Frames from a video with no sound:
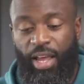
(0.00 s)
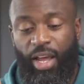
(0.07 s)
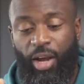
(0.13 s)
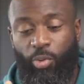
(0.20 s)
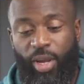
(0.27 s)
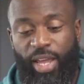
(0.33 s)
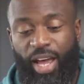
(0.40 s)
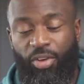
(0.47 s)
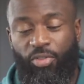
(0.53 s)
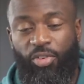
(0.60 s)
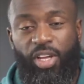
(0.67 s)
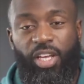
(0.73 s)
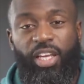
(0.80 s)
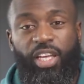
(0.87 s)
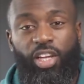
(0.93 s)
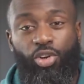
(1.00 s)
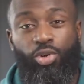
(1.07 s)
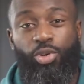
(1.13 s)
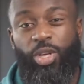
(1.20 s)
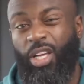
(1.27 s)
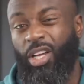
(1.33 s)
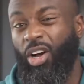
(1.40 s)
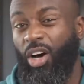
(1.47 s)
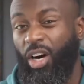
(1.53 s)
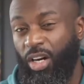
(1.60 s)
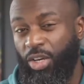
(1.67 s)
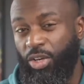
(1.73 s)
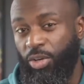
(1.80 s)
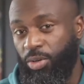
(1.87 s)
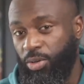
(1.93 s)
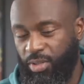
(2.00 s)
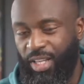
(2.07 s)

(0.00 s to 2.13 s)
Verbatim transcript: and we have including cardio.